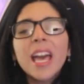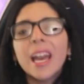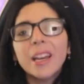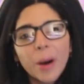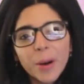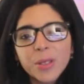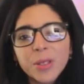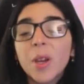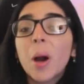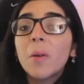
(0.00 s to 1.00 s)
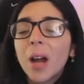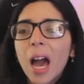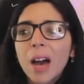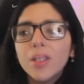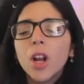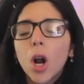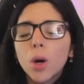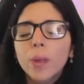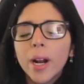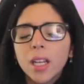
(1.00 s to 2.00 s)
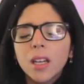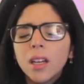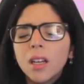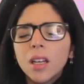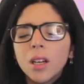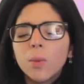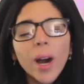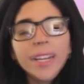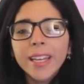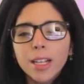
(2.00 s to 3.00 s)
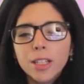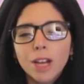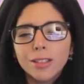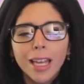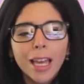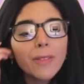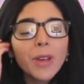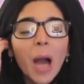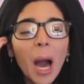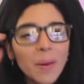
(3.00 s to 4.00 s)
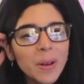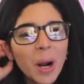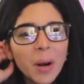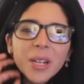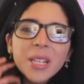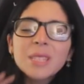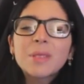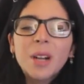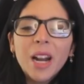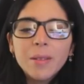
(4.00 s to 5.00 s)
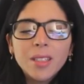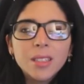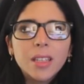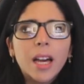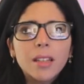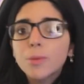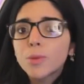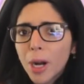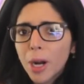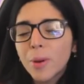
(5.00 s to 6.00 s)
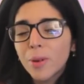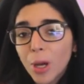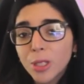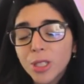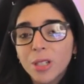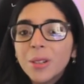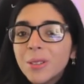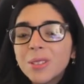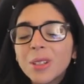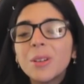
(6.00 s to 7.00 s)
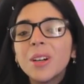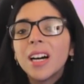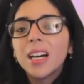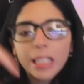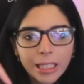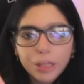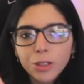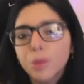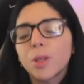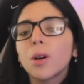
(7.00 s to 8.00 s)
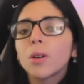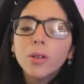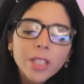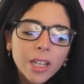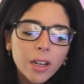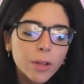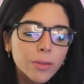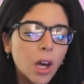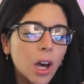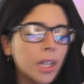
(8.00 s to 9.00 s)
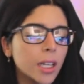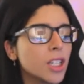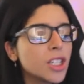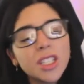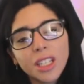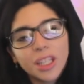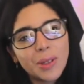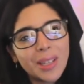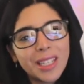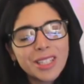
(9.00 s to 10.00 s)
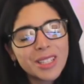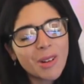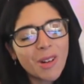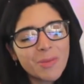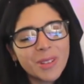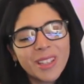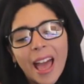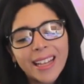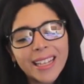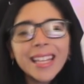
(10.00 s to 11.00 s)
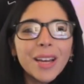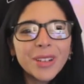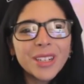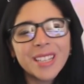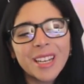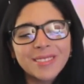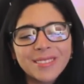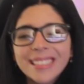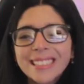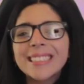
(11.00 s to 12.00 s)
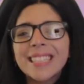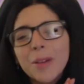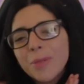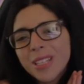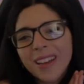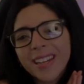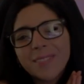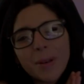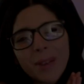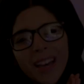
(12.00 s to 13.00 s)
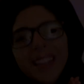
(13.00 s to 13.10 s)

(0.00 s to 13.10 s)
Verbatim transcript: And also, if you ha haven't already, why can't I talk today? If you haven't already subscribed, not, yeah, subscribe to my vlog channel, go do so. Link down description below. Go check out her vlog. She's a cutie. She's adorable. And I love her. So I hope you enjoy. Bye-bye.